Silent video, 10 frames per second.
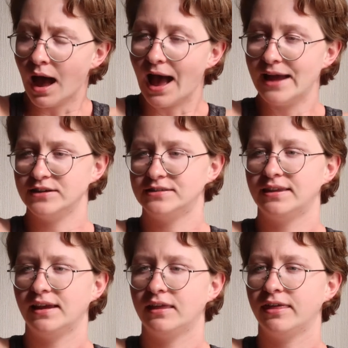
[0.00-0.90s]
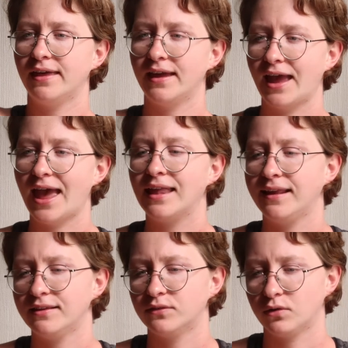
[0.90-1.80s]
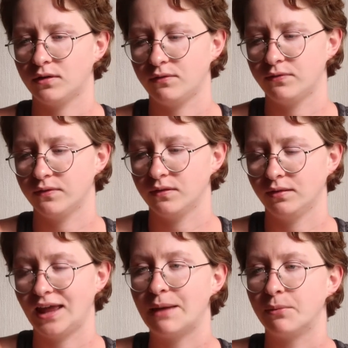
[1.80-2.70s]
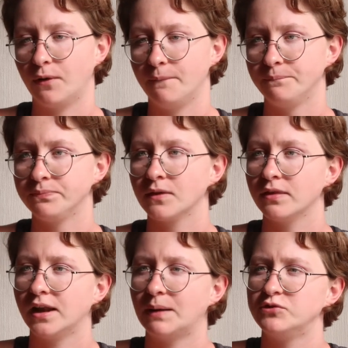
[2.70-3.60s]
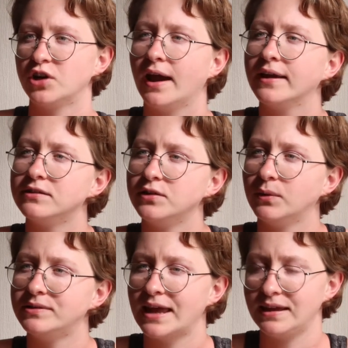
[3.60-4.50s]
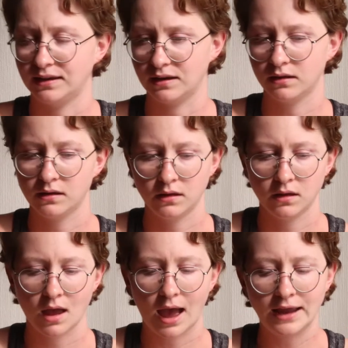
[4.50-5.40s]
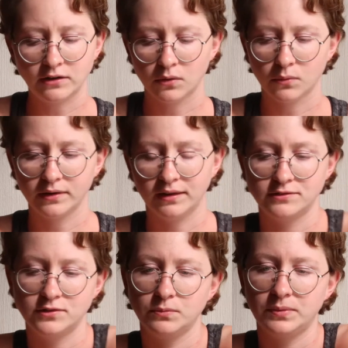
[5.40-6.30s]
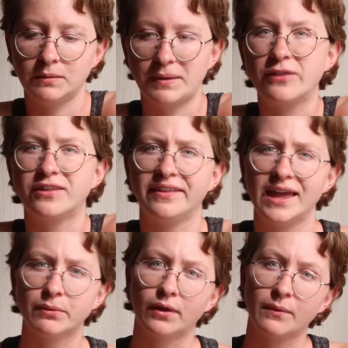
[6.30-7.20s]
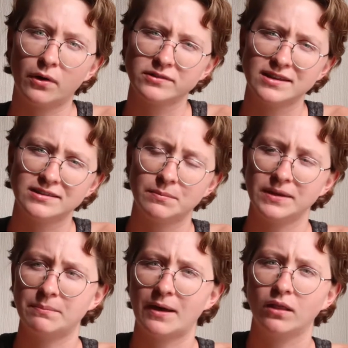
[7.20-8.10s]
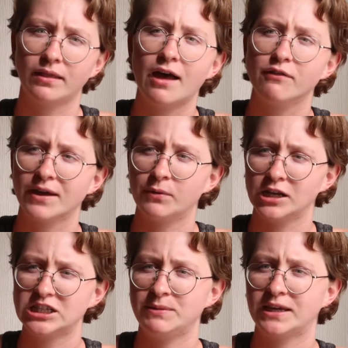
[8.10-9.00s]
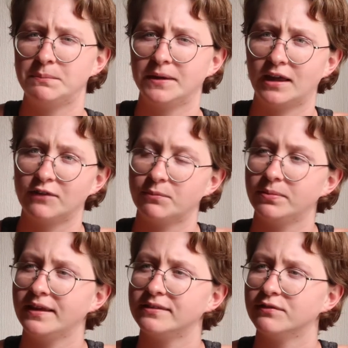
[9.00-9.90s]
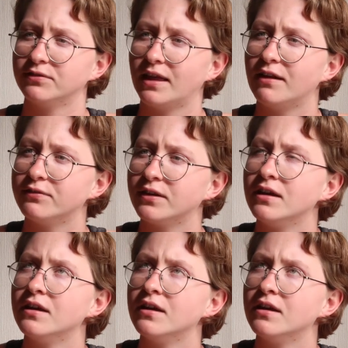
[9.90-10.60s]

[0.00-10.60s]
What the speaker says: I just think that any sort of label that I'm trying to attain, I don't want it to be about the label. I want it to be about love. I want it to be coming out of a place of love